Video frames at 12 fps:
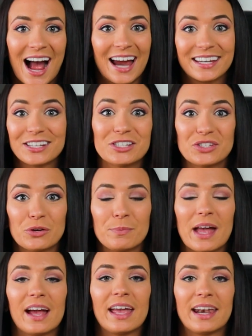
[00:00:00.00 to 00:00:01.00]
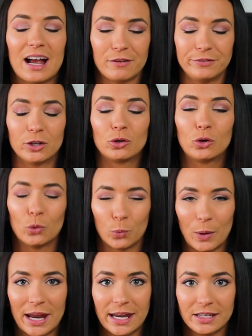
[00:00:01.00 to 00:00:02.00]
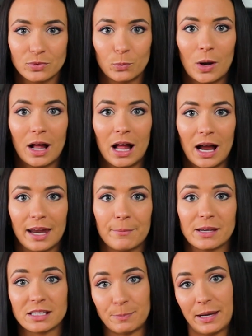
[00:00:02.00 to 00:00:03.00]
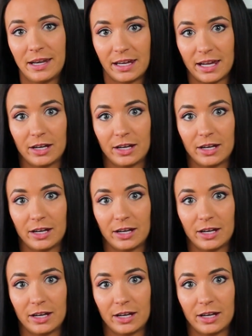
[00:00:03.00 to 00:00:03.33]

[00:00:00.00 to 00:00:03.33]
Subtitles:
I consume that and I feel great while I am expending